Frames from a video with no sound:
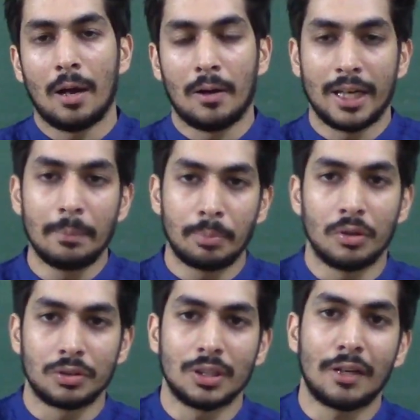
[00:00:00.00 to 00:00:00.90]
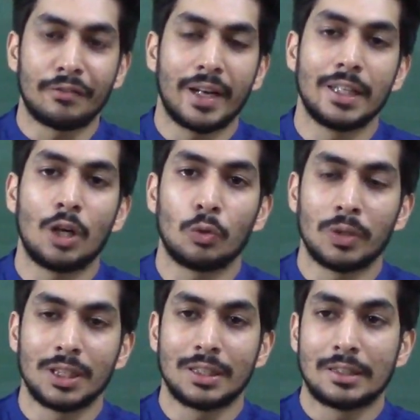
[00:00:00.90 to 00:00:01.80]
in person and find out
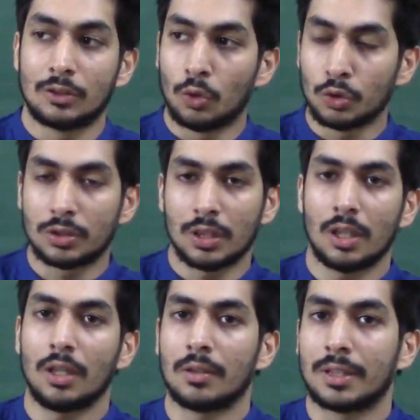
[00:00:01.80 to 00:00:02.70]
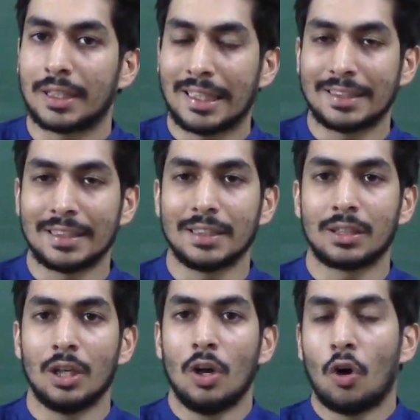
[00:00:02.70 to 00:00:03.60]
whether those
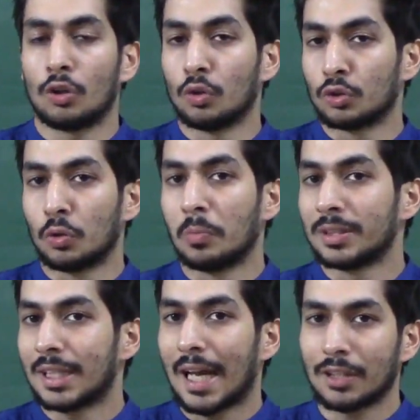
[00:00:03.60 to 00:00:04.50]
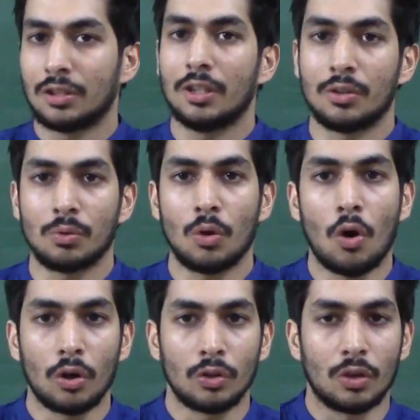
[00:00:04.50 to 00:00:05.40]
cases or those rumors are actually true
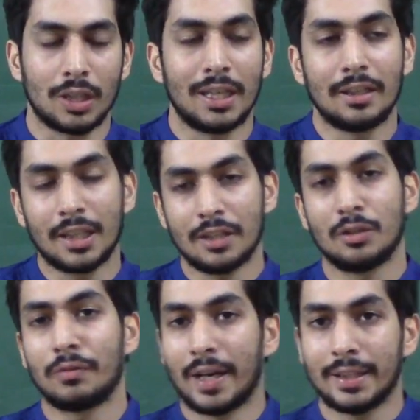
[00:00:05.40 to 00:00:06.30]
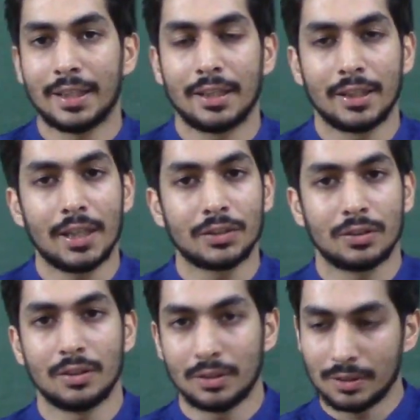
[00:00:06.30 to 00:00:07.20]
or not. And in case you find that
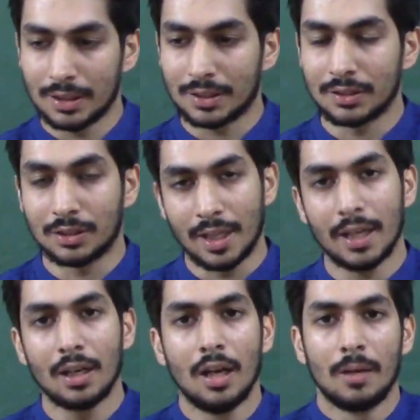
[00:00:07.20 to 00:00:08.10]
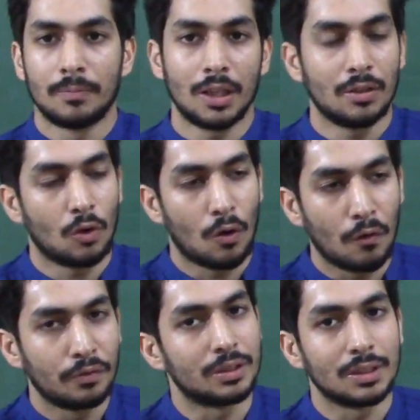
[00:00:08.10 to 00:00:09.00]
yes, this is there, then
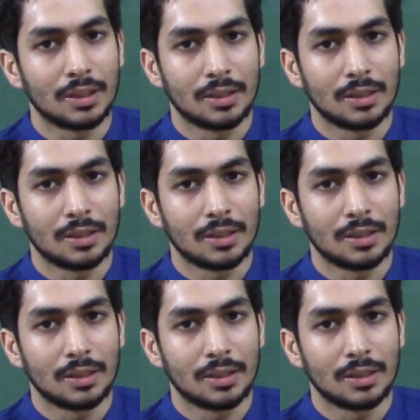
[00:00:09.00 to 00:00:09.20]
obviously